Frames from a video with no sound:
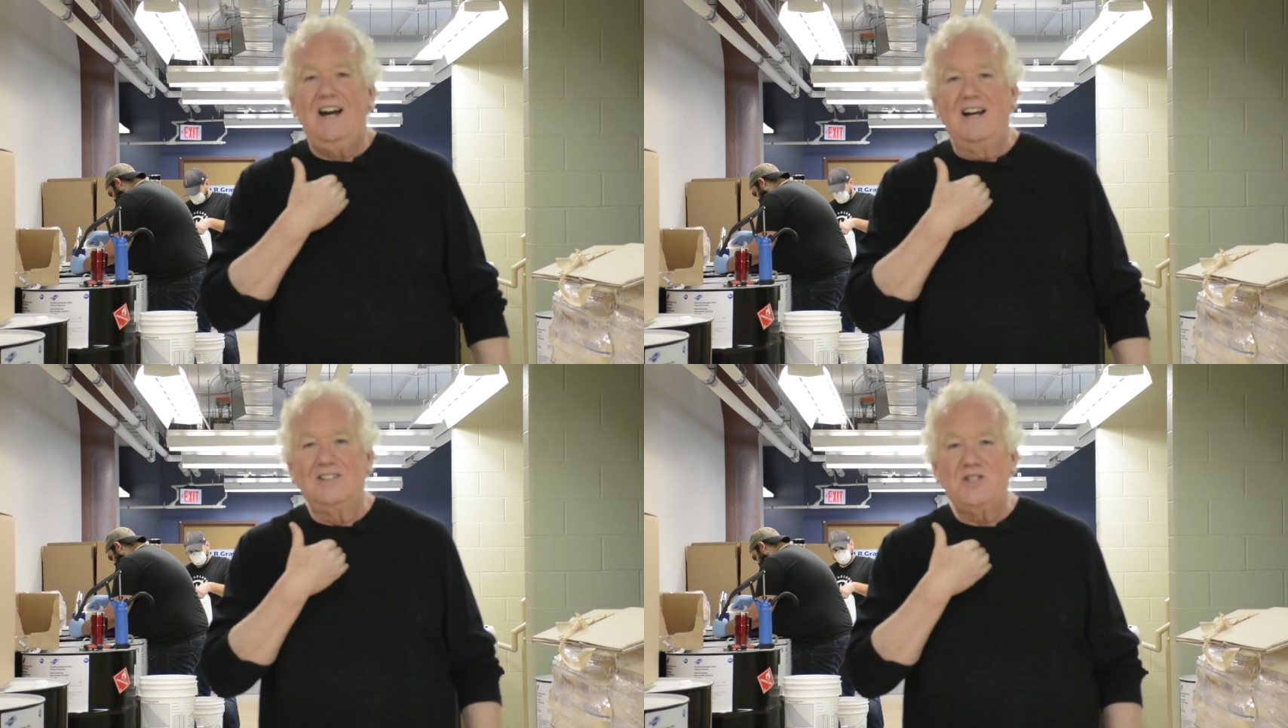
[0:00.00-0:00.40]

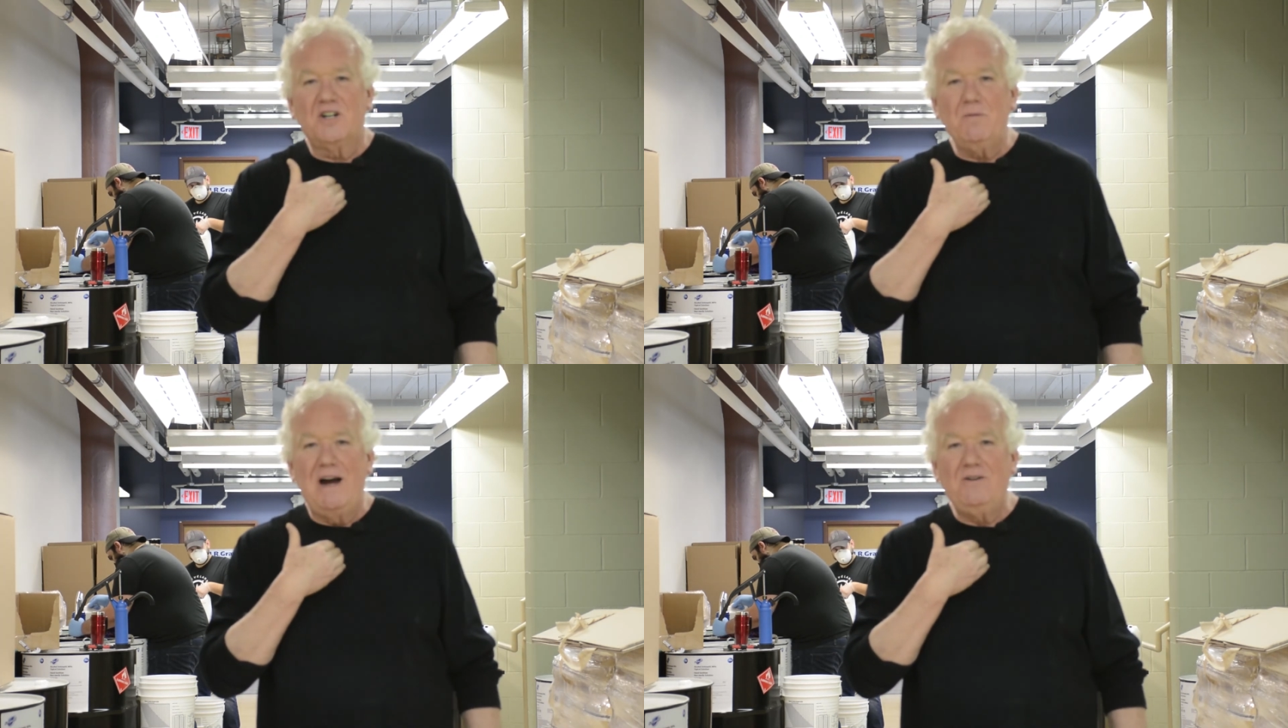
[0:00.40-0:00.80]
I only
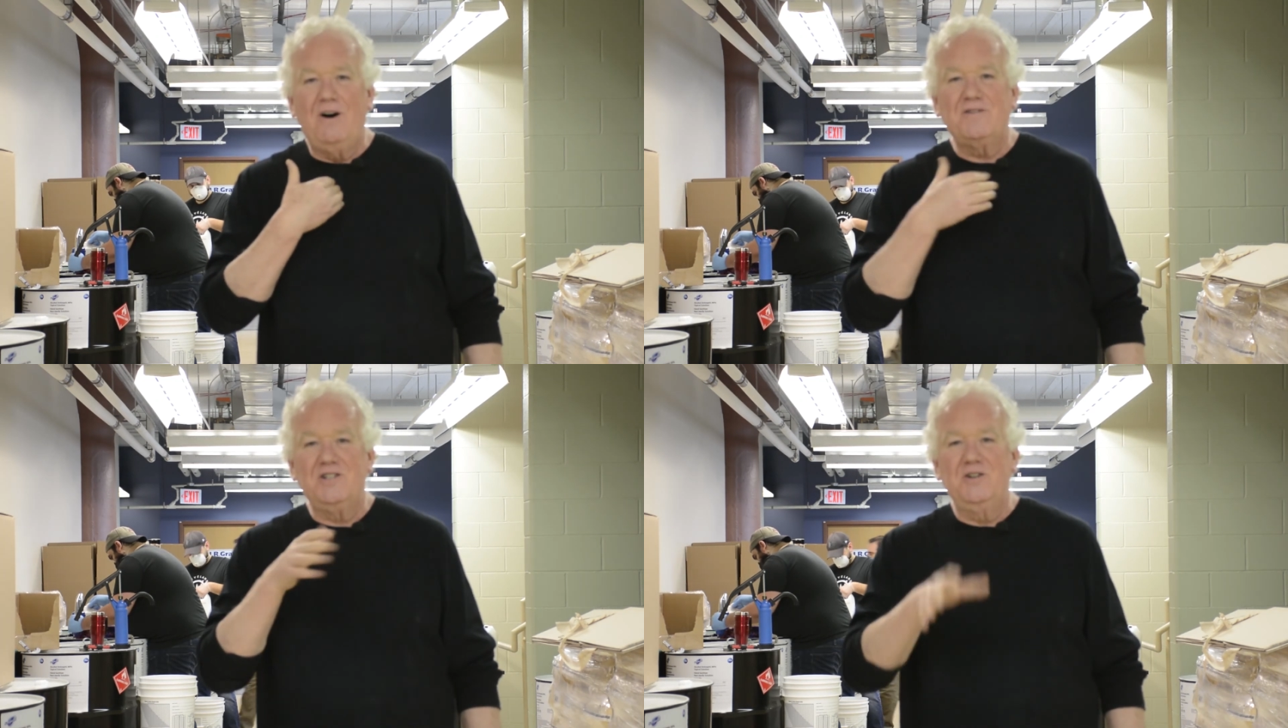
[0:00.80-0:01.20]
took mine
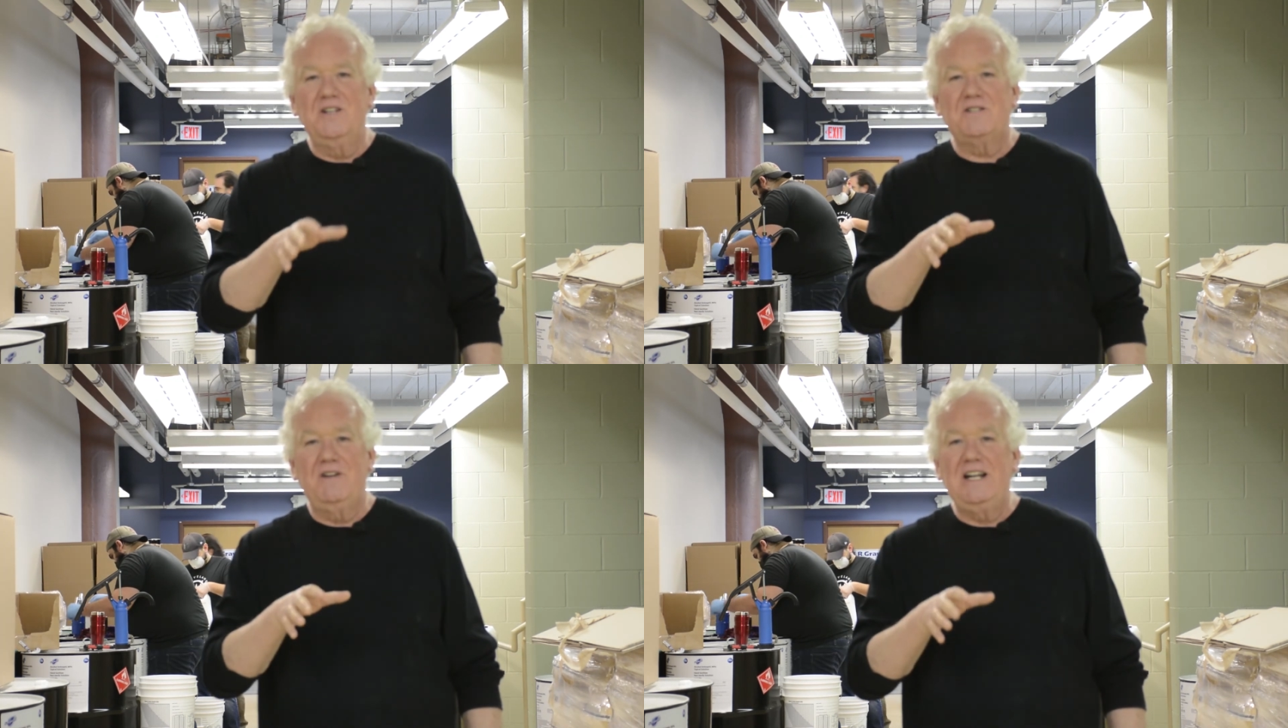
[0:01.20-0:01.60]
off to do
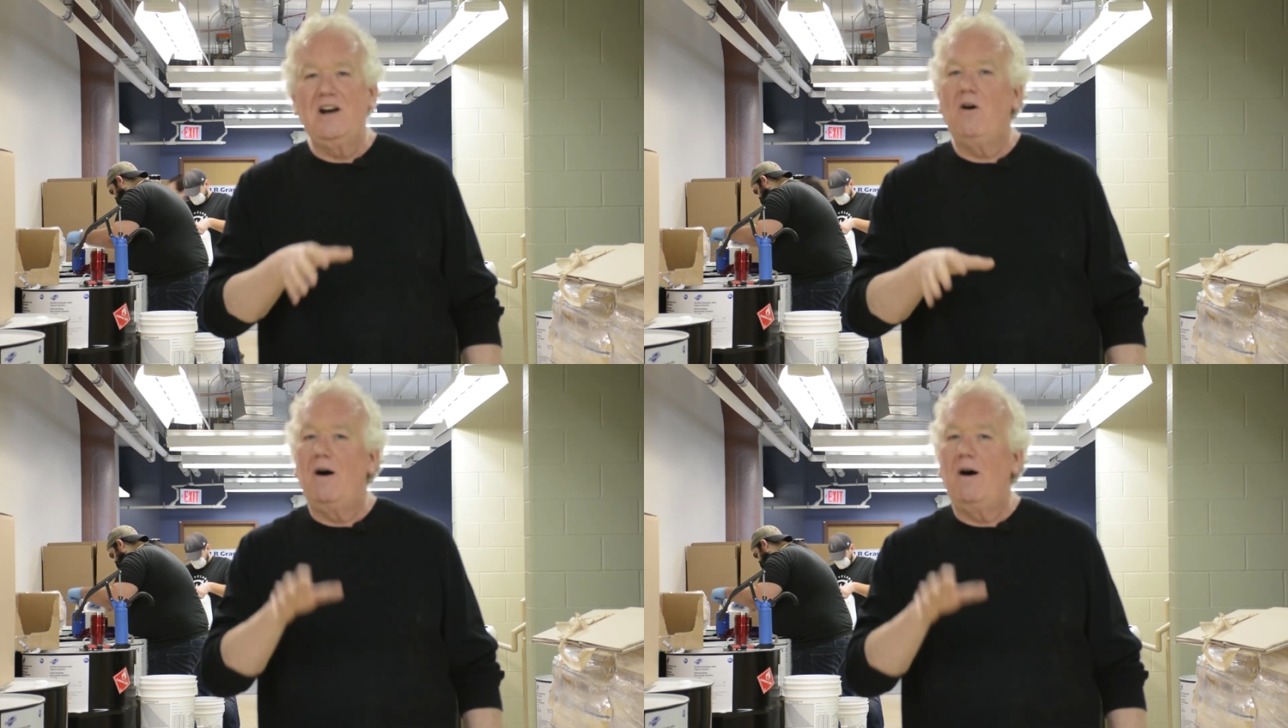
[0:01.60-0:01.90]
this video.